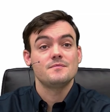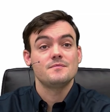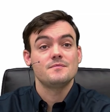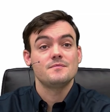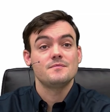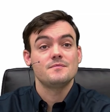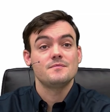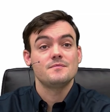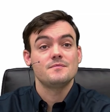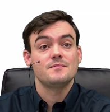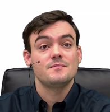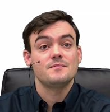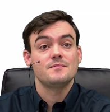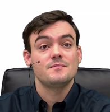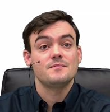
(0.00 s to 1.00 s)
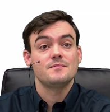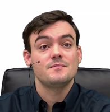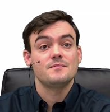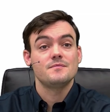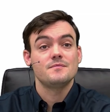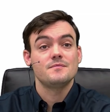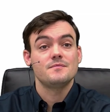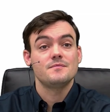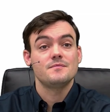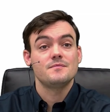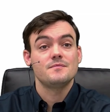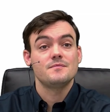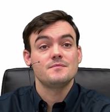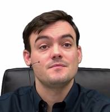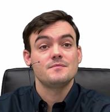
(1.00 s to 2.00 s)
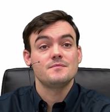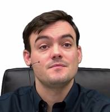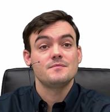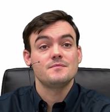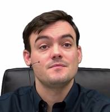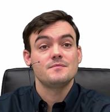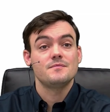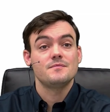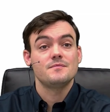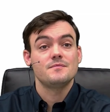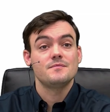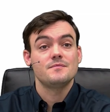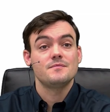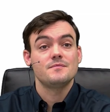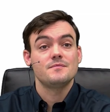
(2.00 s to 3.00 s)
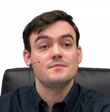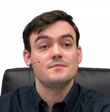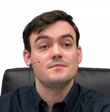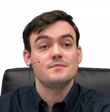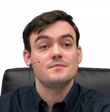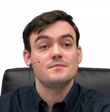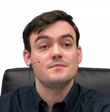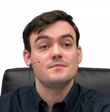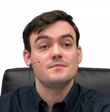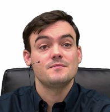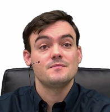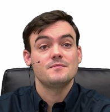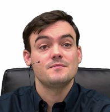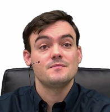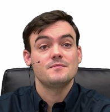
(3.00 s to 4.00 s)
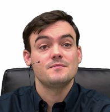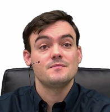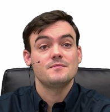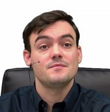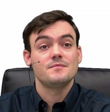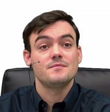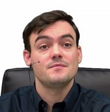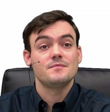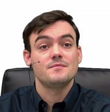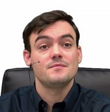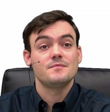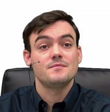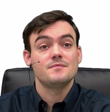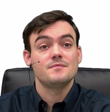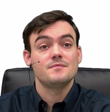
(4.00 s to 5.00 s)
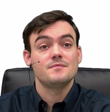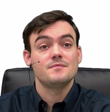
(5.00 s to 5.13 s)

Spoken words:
Nothing is said.